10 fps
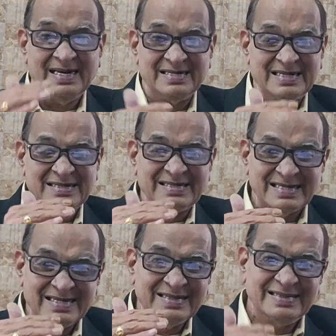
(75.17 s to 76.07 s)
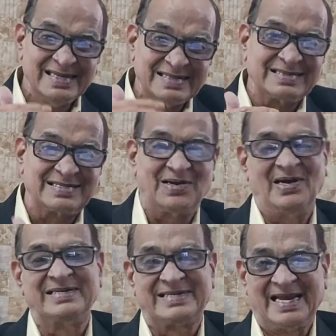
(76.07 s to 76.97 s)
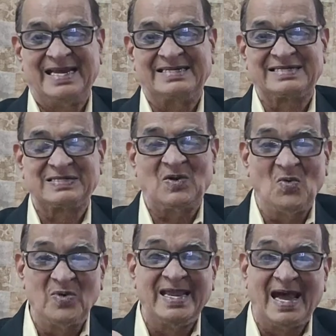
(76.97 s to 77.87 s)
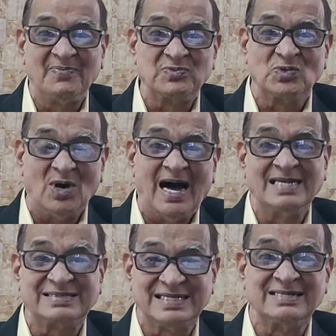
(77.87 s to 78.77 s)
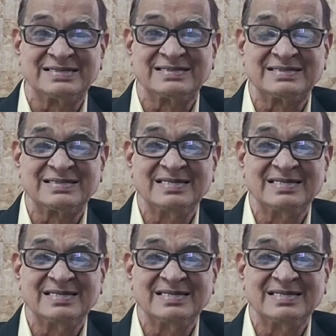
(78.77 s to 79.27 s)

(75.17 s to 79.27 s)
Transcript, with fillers: It is in this context we have to assess